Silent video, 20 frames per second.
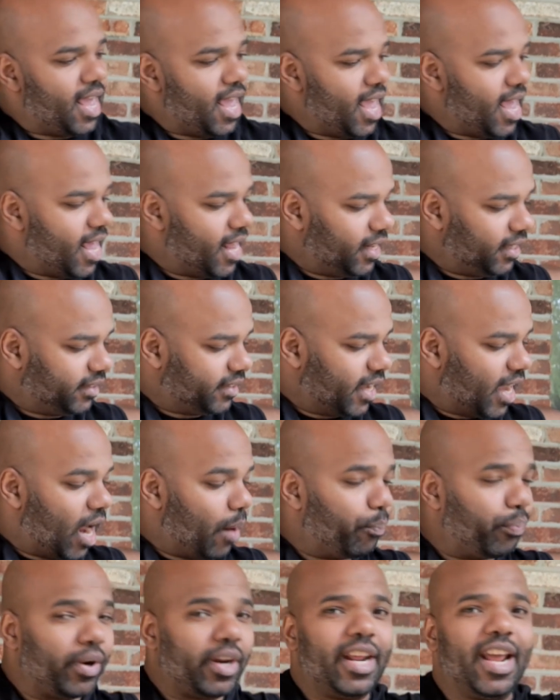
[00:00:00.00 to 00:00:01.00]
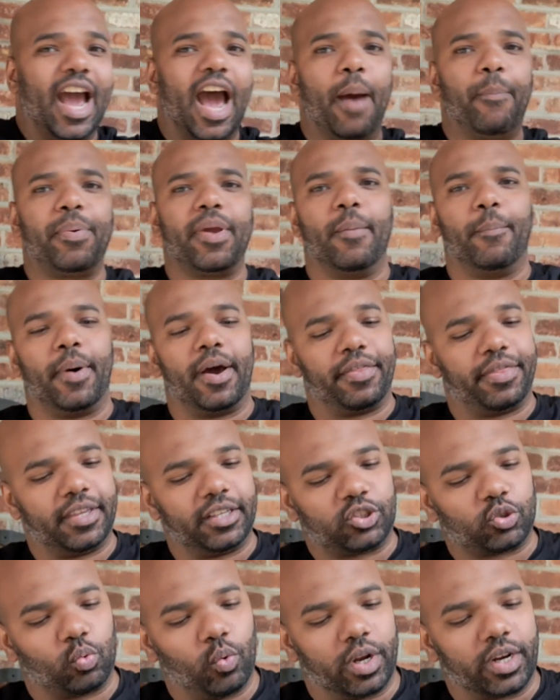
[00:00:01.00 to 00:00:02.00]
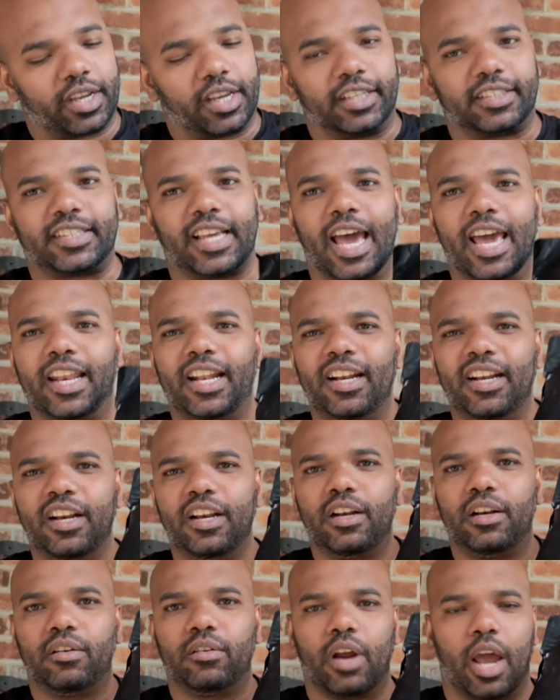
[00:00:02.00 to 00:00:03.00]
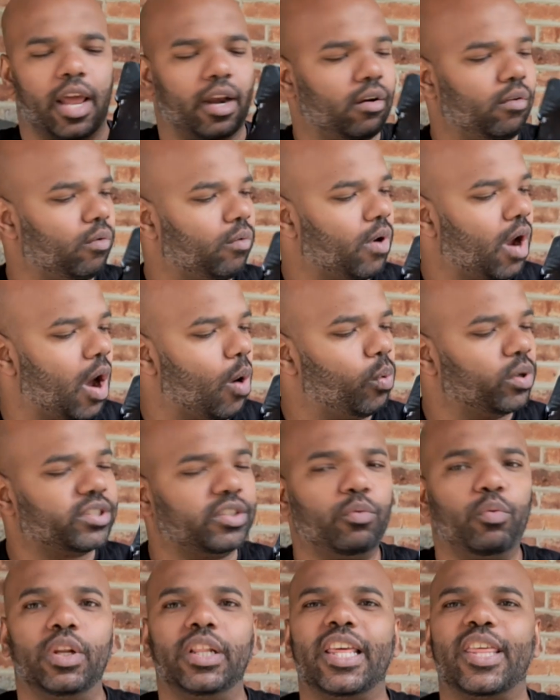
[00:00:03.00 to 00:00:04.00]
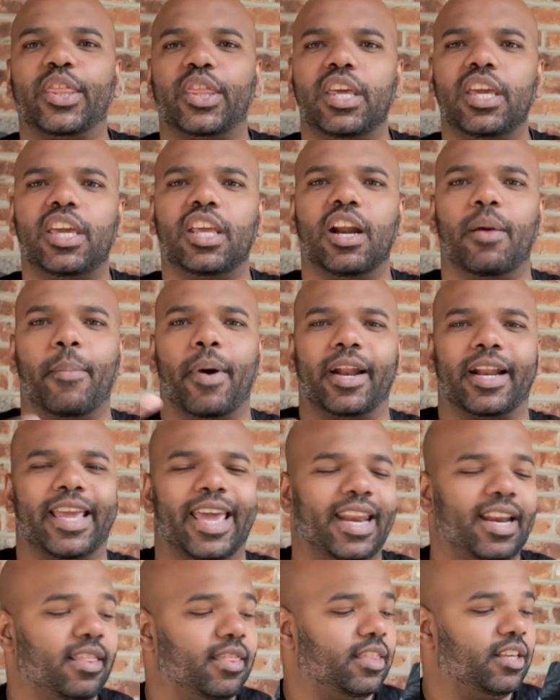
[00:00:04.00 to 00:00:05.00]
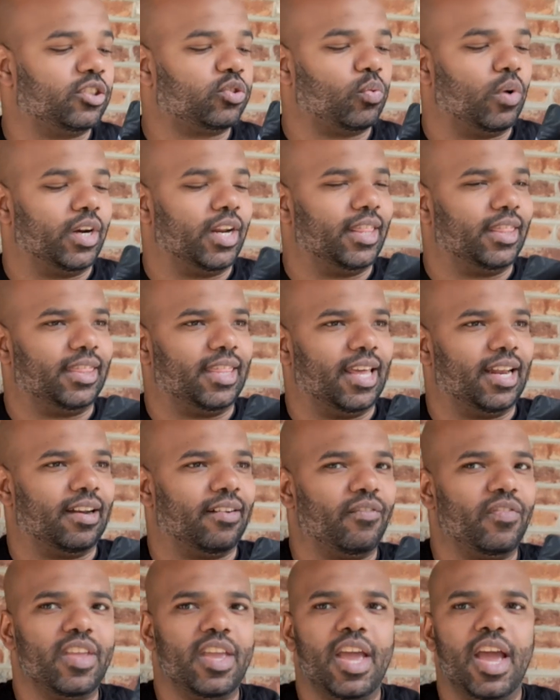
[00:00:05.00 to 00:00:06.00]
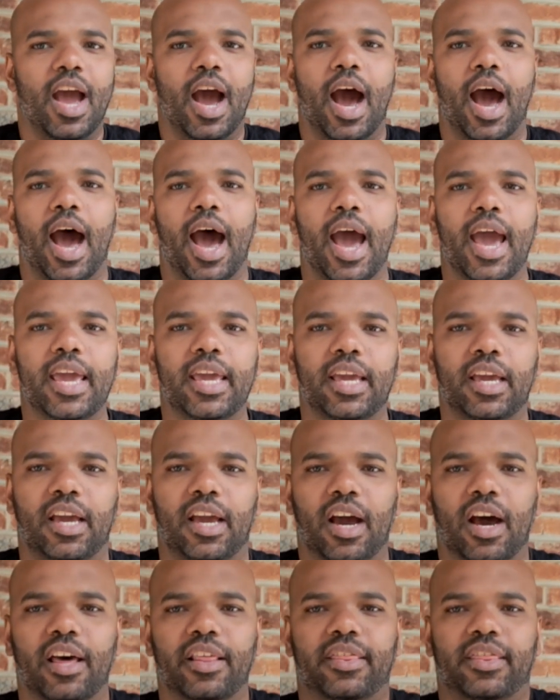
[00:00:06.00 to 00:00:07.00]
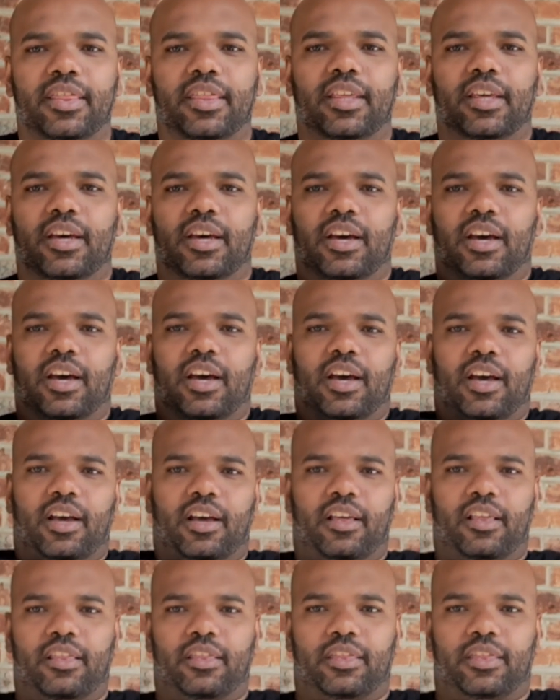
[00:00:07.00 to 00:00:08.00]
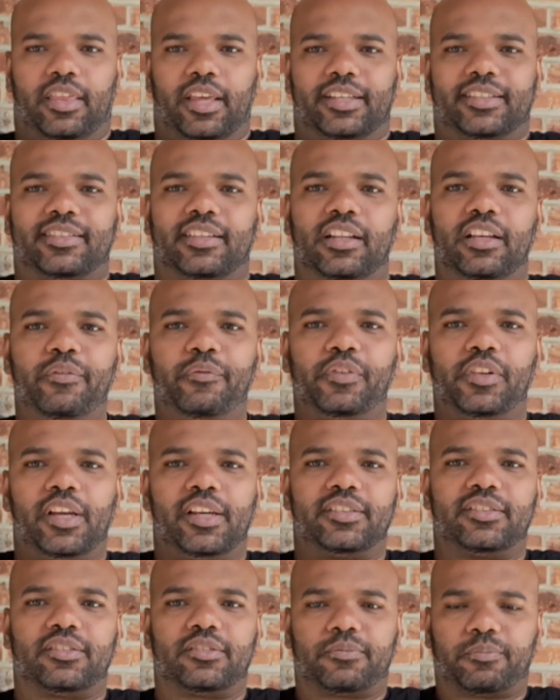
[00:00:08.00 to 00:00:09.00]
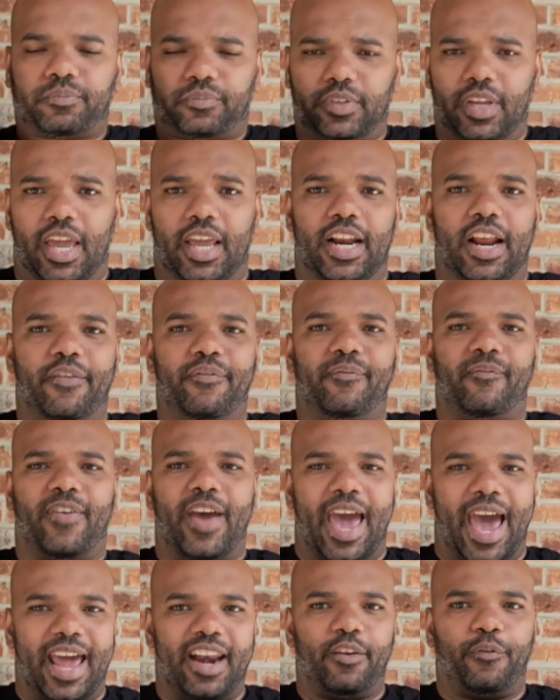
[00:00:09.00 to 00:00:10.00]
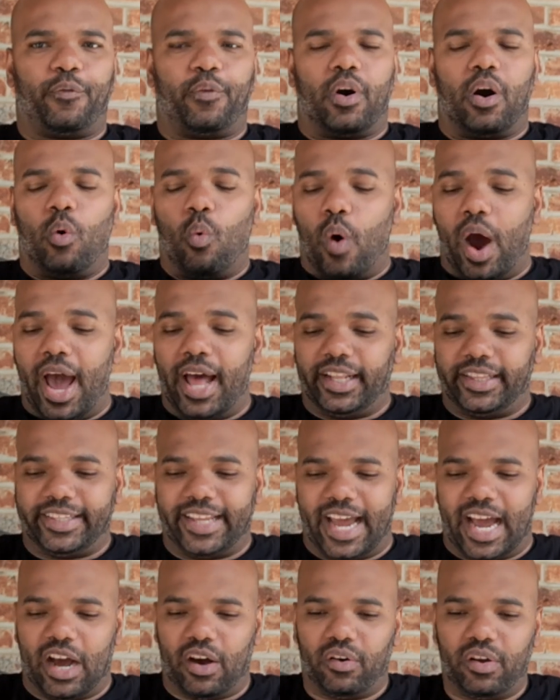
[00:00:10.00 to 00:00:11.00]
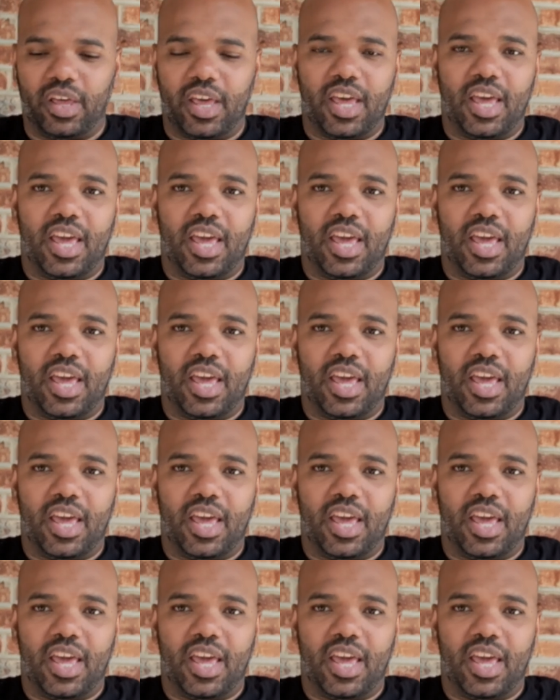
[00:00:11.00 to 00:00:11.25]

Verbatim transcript: and uh, I'm pretty happy about this one because I didn't, I didn't I wasn't really thinking about getting this one and then I got the the sleeveless and I've had it for a while now